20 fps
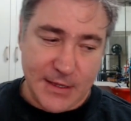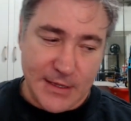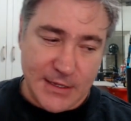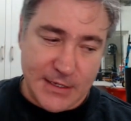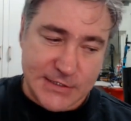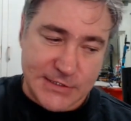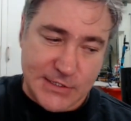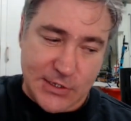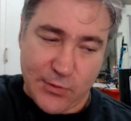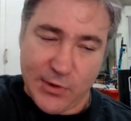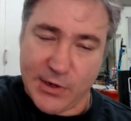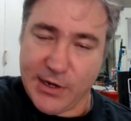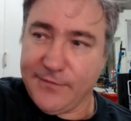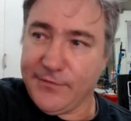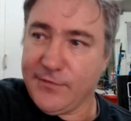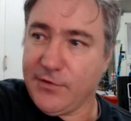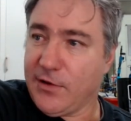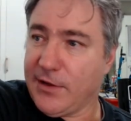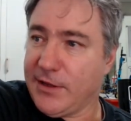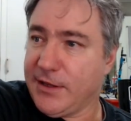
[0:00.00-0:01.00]
So what I've
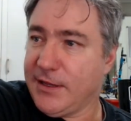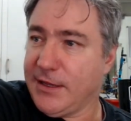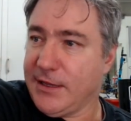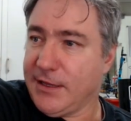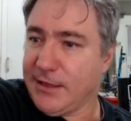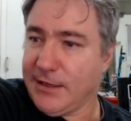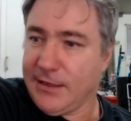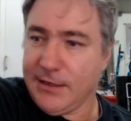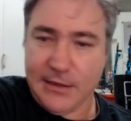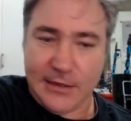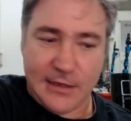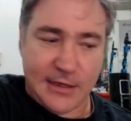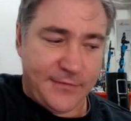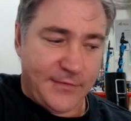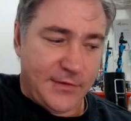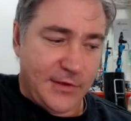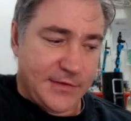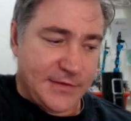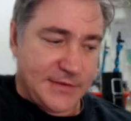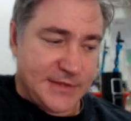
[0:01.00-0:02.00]
got here,
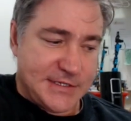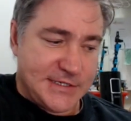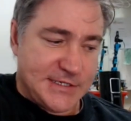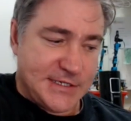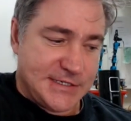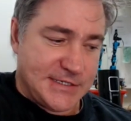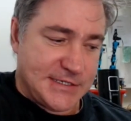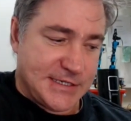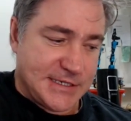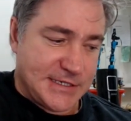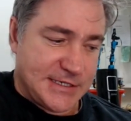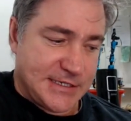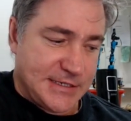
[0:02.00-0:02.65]
this is a